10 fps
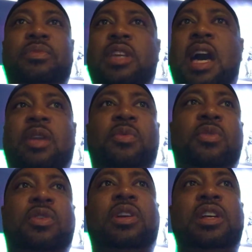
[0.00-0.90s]
God of
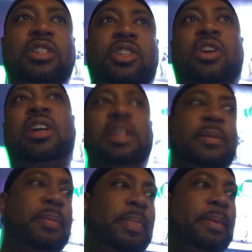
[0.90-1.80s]
War,
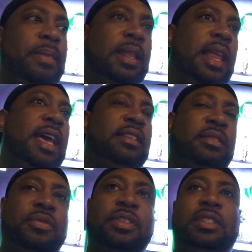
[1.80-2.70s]
Uncharted, The
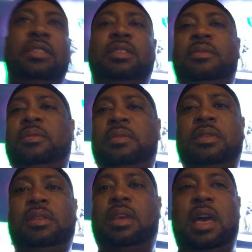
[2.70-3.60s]
Last of Us,
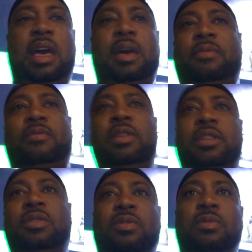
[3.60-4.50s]
I
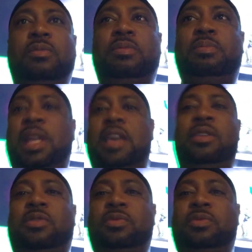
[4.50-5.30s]
really don't play